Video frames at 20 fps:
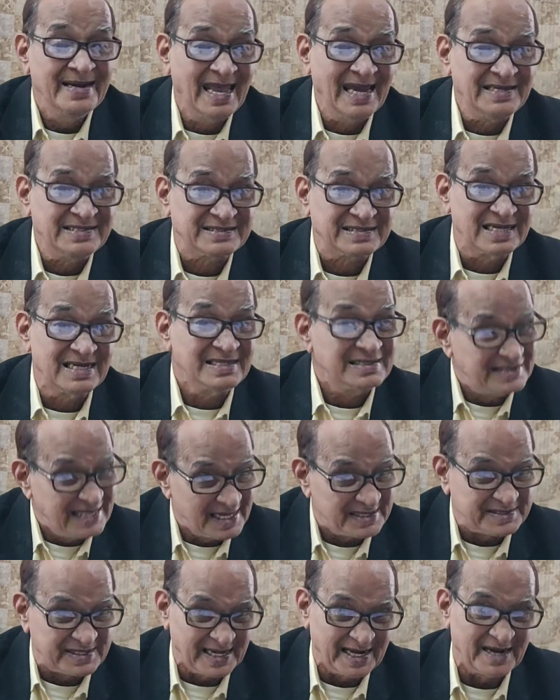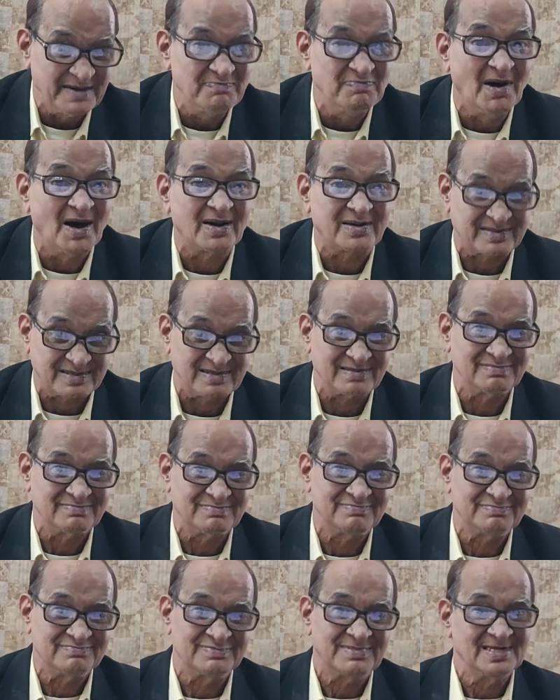Next is the trademark.
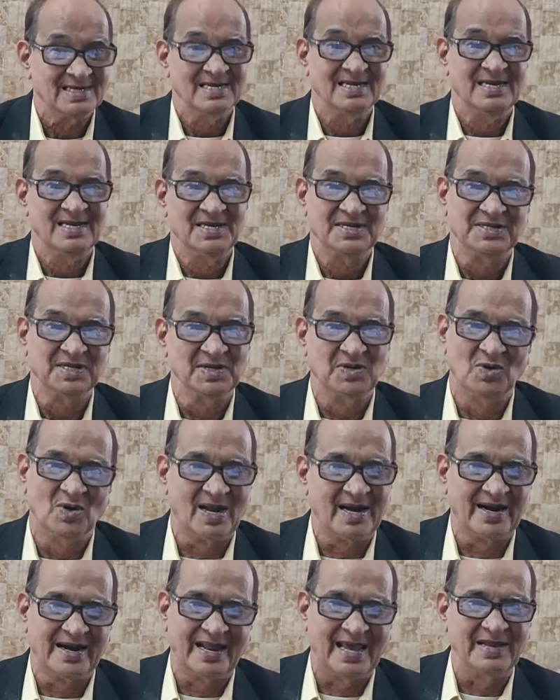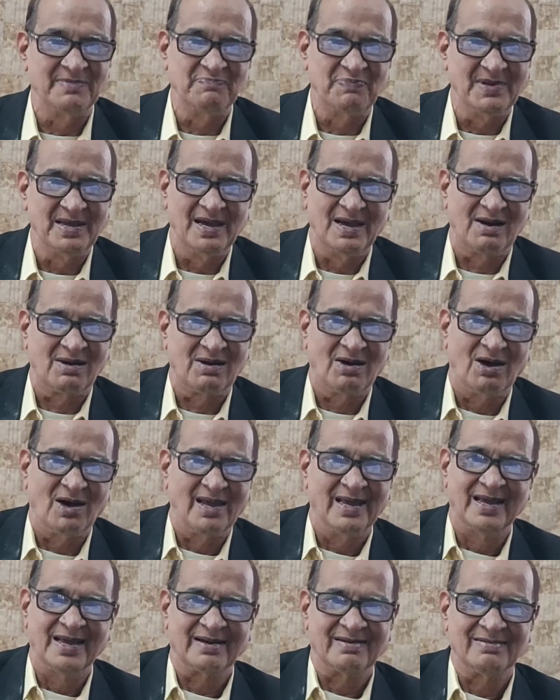See, you are an IPR
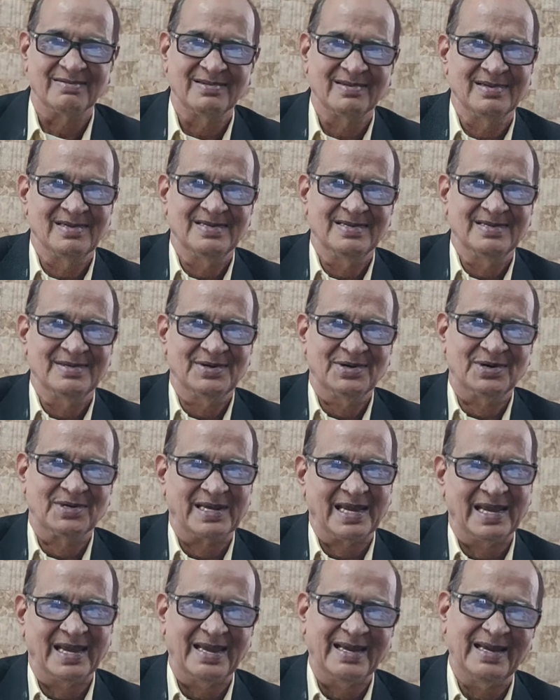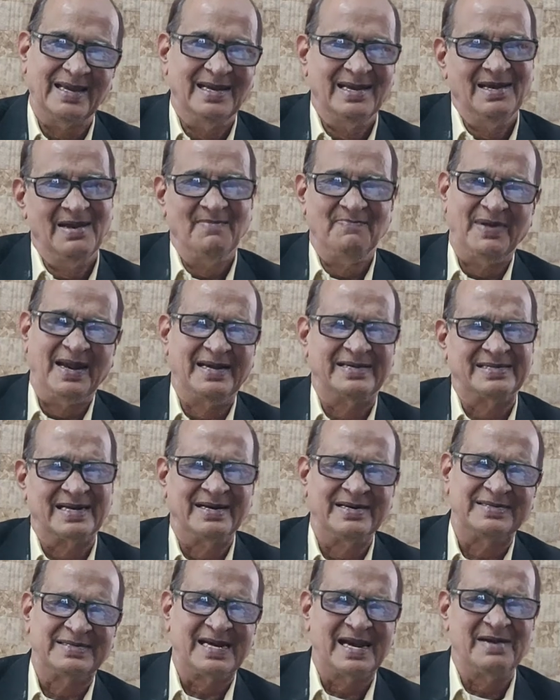lawyer. Okay.
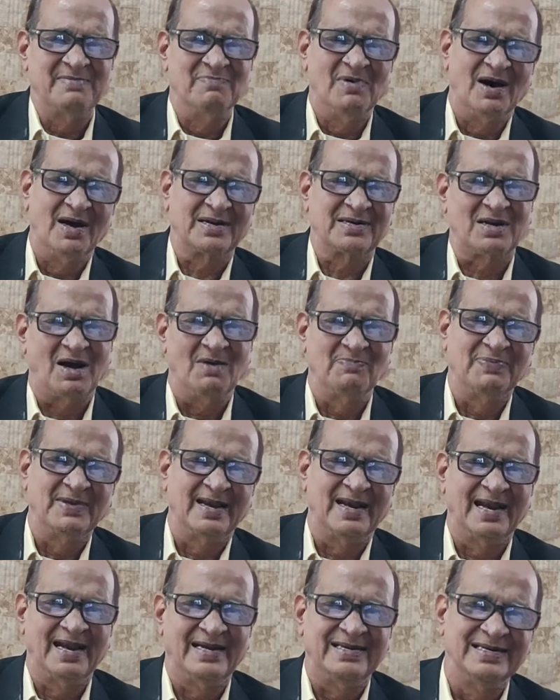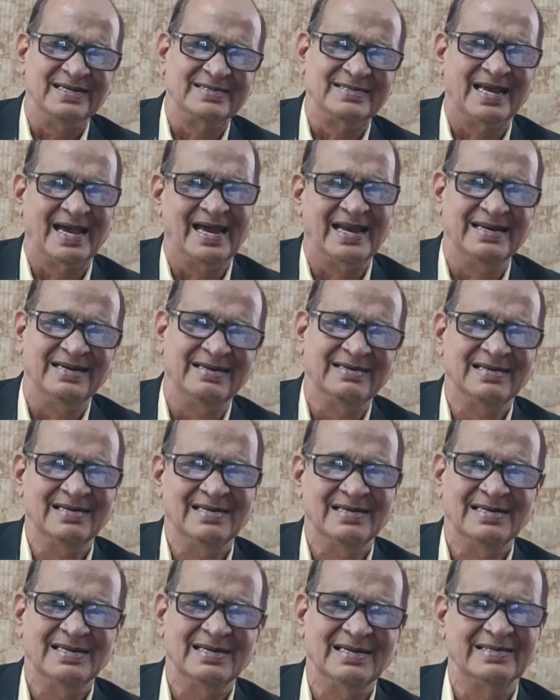Patent, trademark, copyright, design,
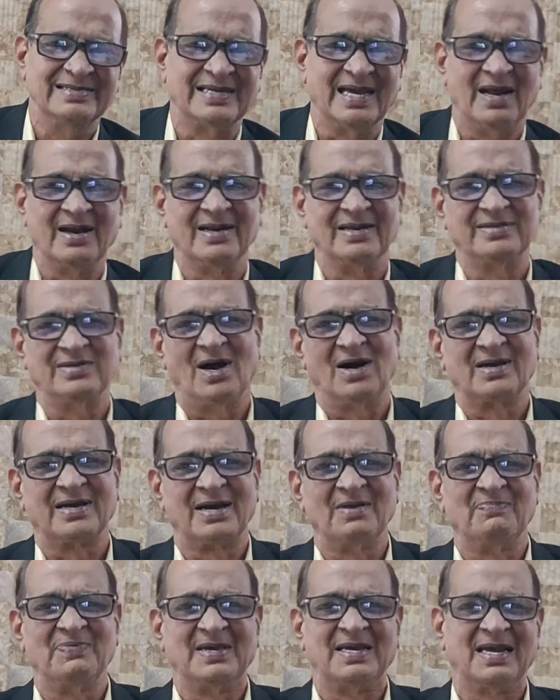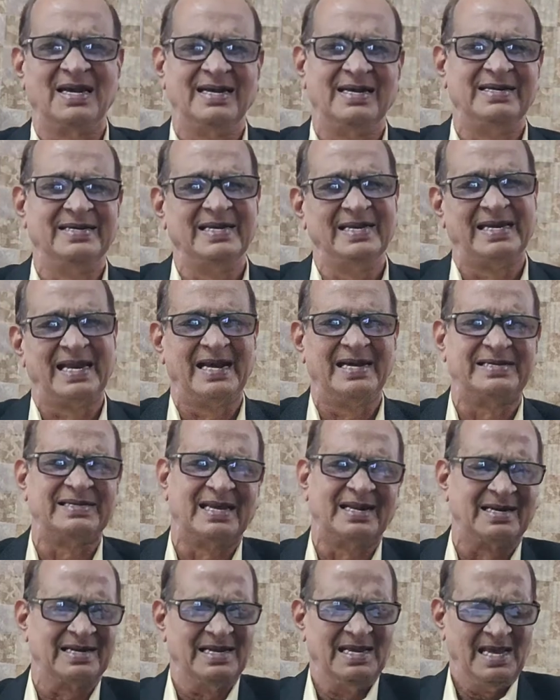uh, geographical
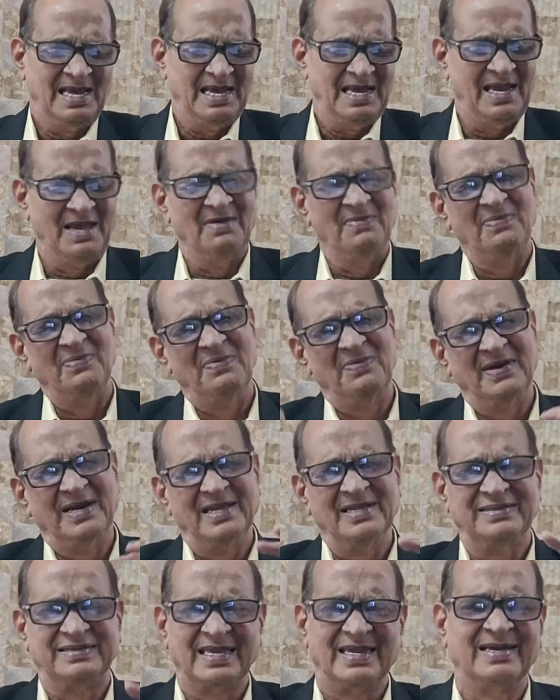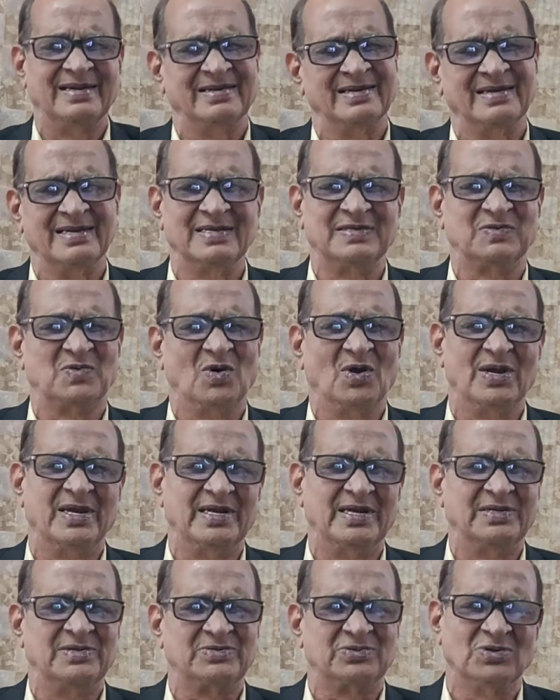indicator, everything is
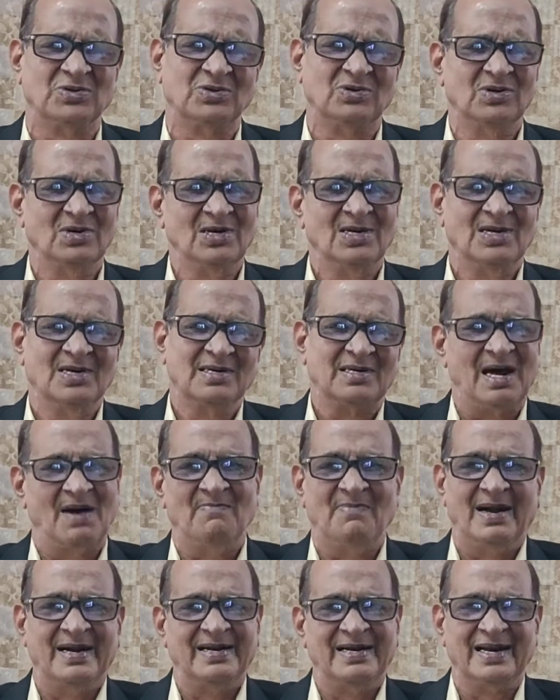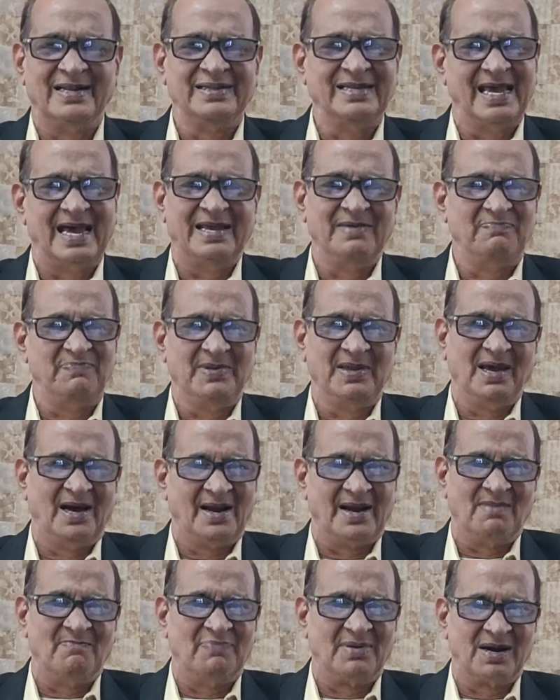going to come under the
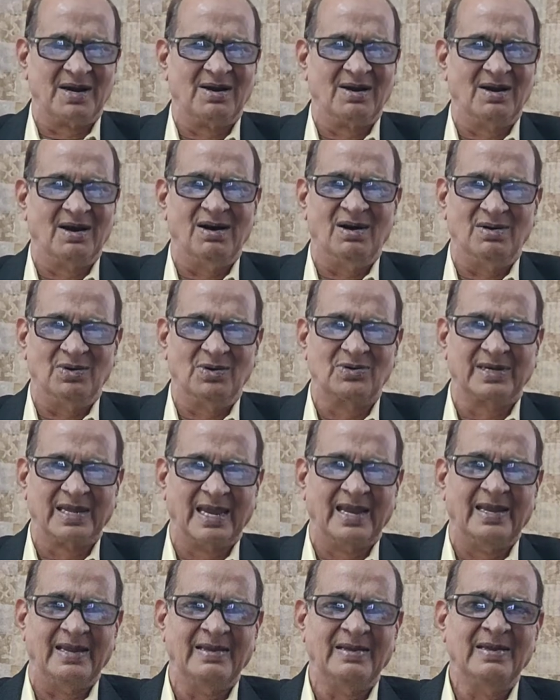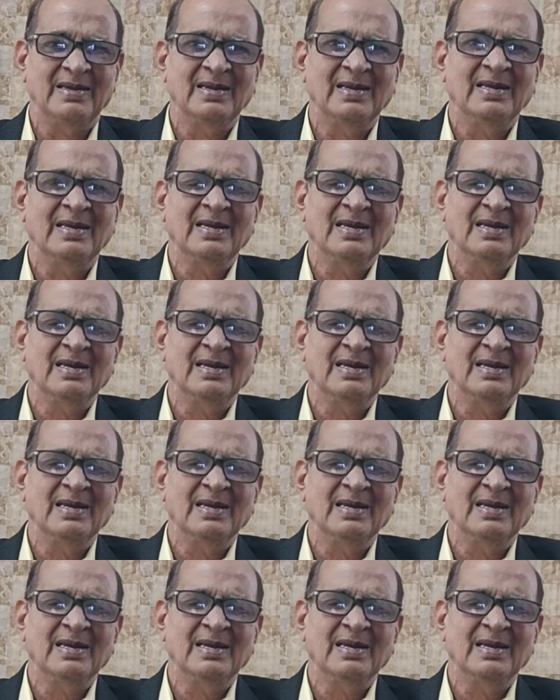IPR umbrella. Okay.